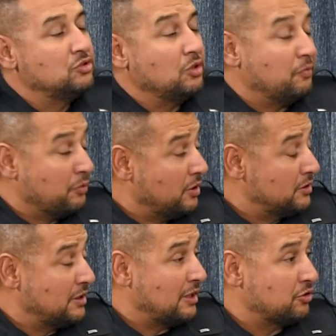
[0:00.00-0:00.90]
So for
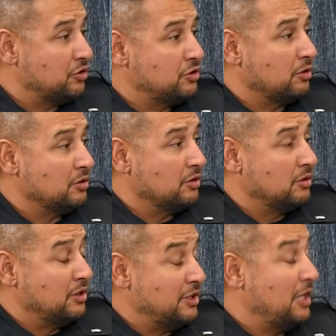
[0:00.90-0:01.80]
us, it actually
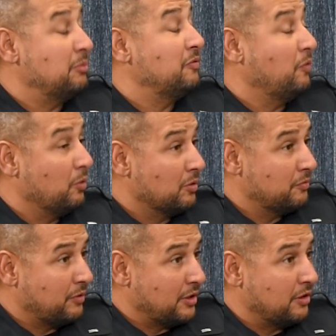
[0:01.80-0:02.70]
started the day before
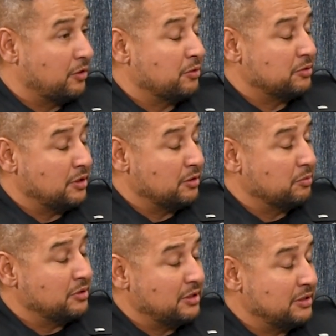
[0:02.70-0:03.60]
Friday the 13th
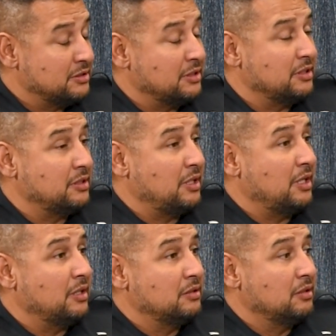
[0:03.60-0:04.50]
with an incident
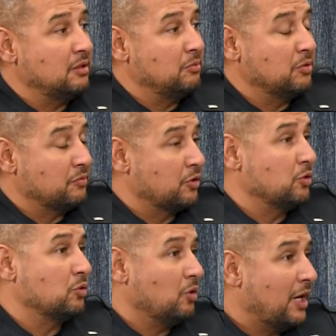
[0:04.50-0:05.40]
at one of our
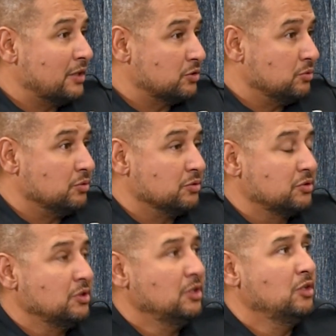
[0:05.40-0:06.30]
local high
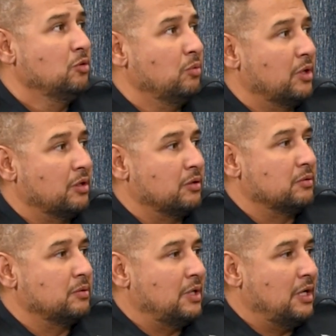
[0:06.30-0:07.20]
schools
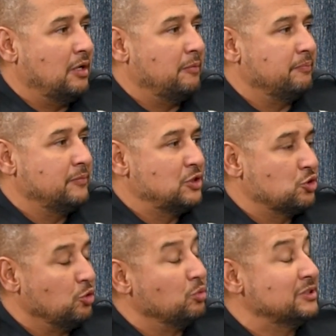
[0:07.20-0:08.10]
where
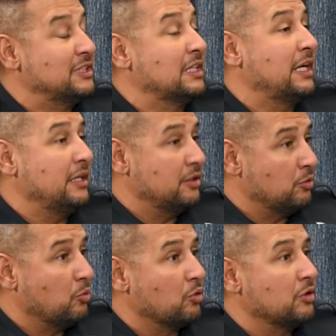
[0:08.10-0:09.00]
school was delayed in
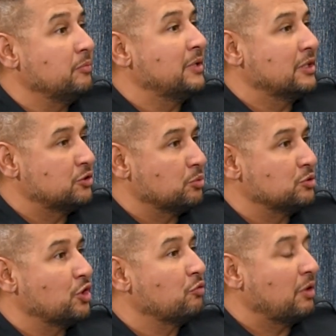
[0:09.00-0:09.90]
the morning because there
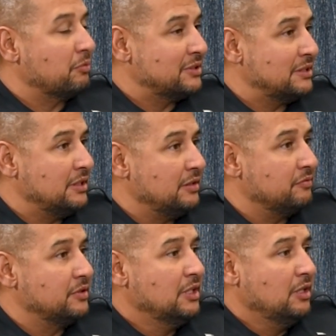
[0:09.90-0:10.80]
was a threat
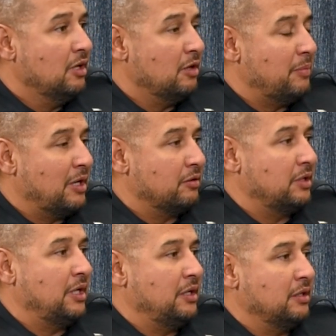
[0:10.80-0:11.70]
received
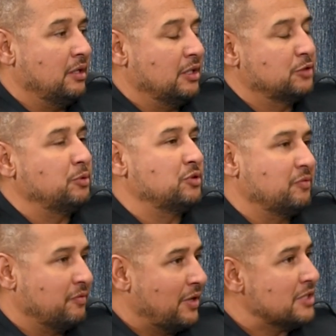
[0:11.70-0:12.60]
about a
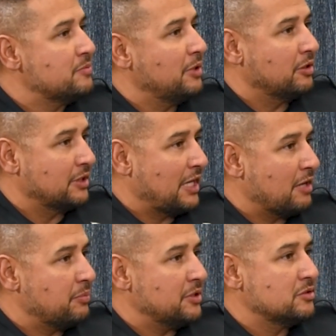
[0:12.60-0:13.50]
explosive device being on the
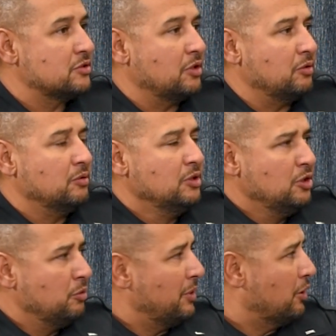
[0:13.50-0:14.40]
campus. So
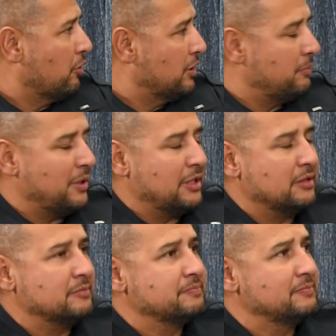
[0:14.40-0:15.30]
we had already
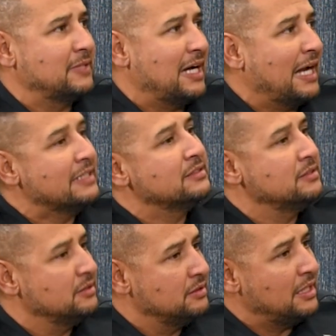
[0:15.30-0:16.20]
been
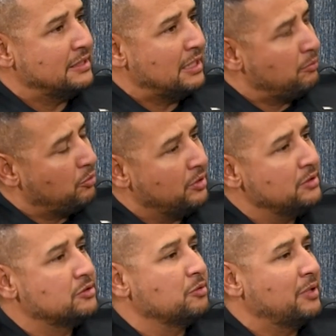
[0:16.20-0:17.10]
heightened at that
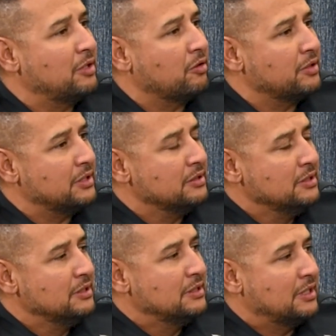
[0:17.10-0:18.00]
point. So we had already
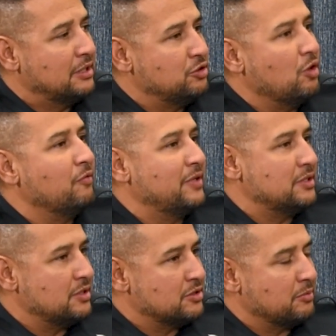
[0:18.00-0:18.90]
kind of dove
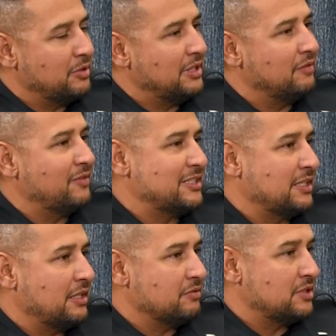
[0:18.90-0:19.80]
into some of the
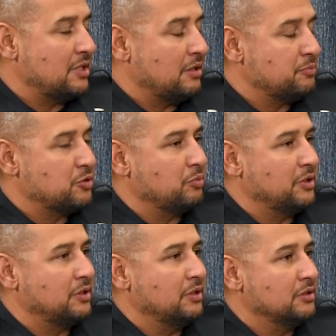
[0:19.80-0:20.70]
investigative steps
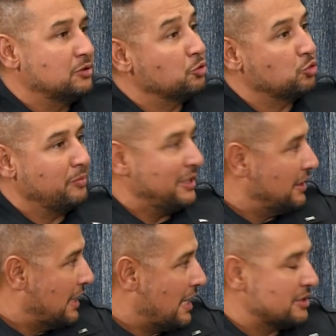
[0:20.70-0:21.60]
with the social
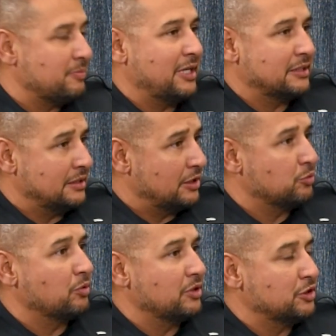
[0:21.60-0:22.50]
media aspect, and
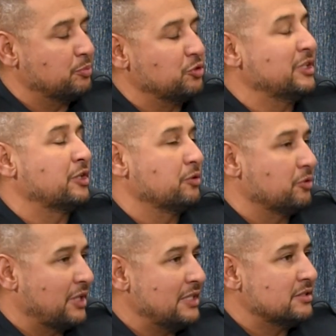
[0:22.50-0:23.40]
that's where this
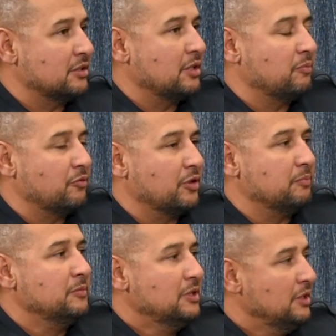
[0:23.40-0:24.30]
particular case had come
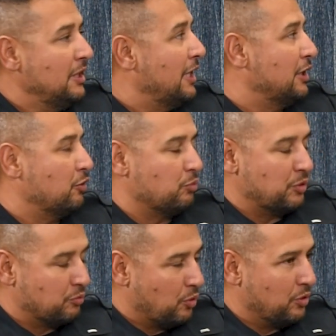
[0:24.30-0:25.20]
from. And then
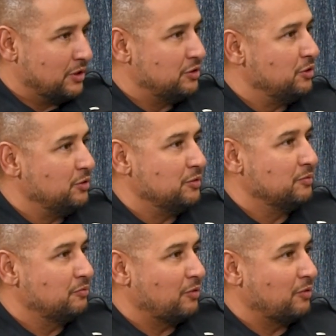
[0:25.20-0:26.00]
we roll into